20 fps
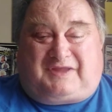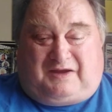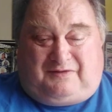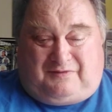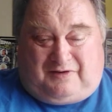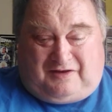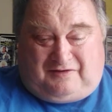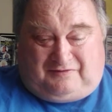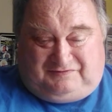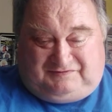
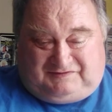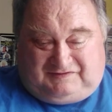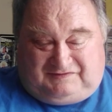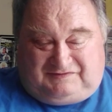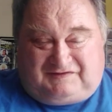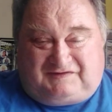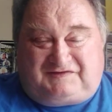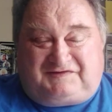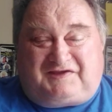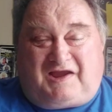Well,
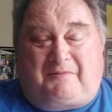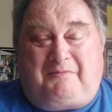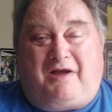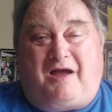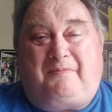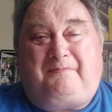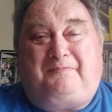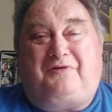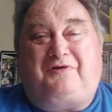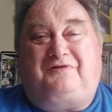to sum
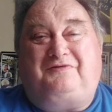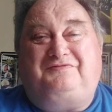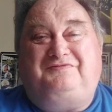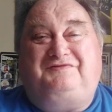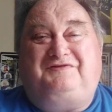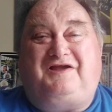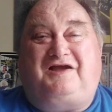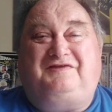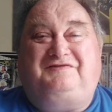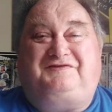up
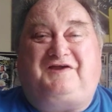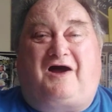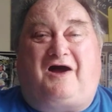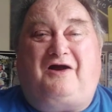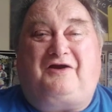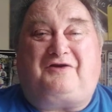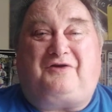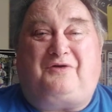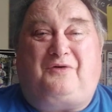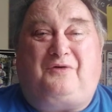on
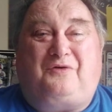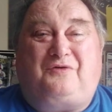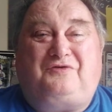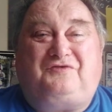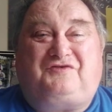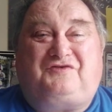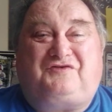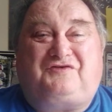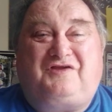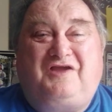Dark
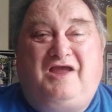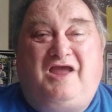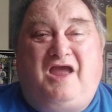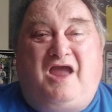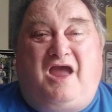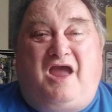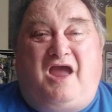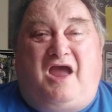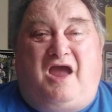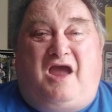Horse,
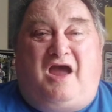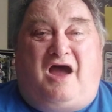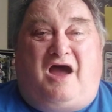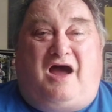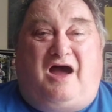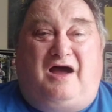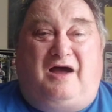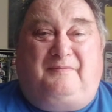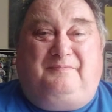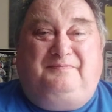
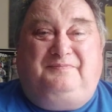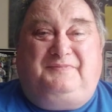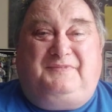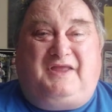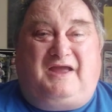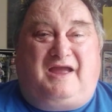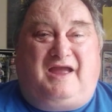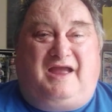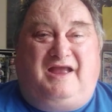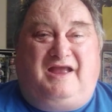
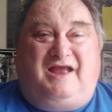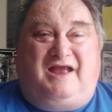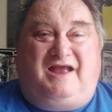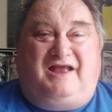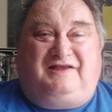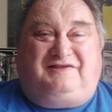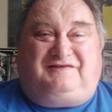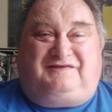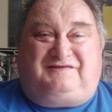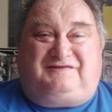
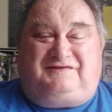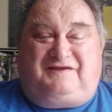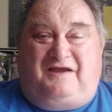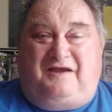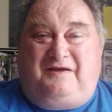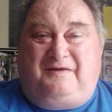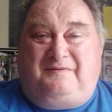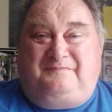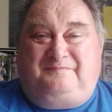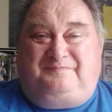it's
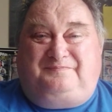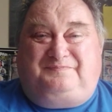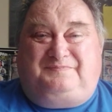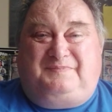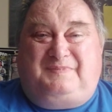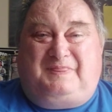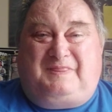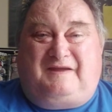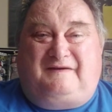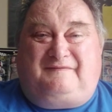
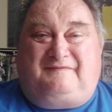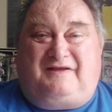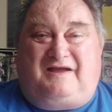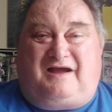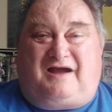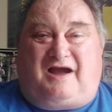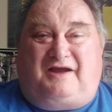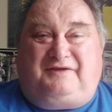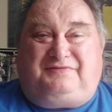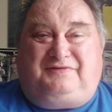
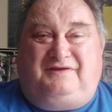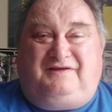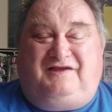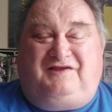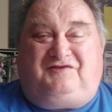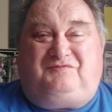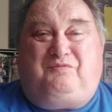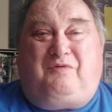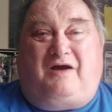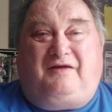I think
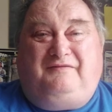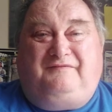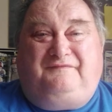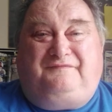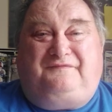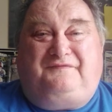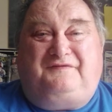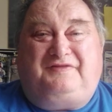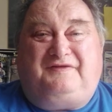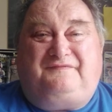it's one
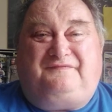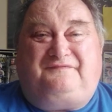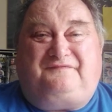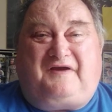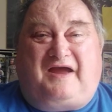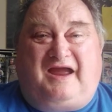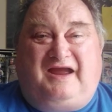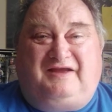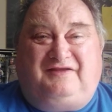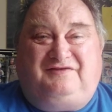for the
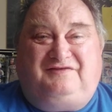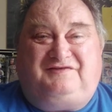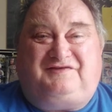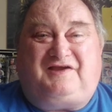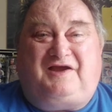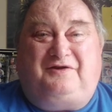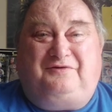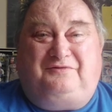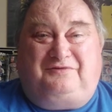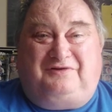fans
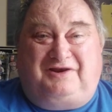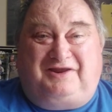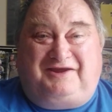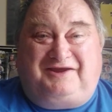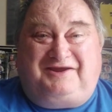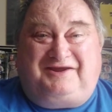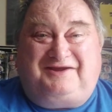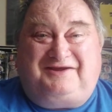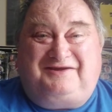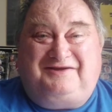
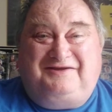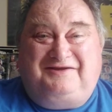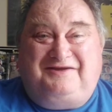only.